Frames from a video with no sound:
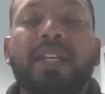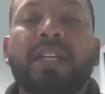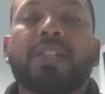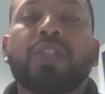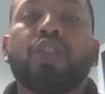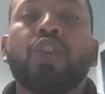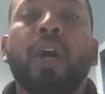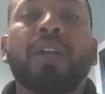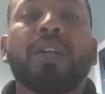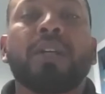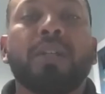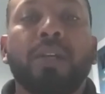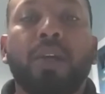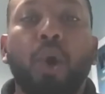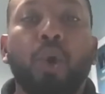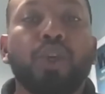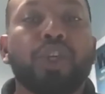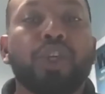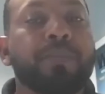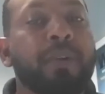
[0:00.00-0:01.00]
it's not
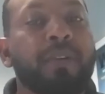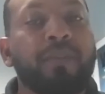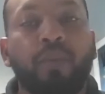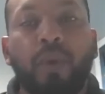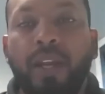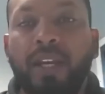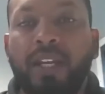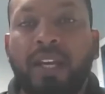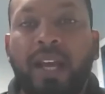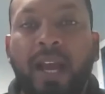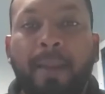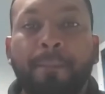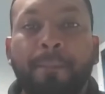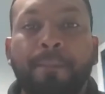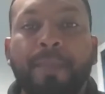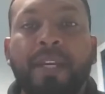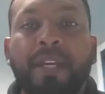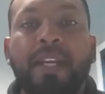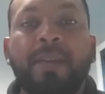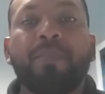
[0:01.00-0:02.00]
negotiable for any
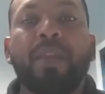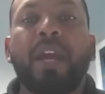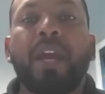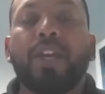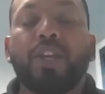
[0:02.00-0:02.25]
company.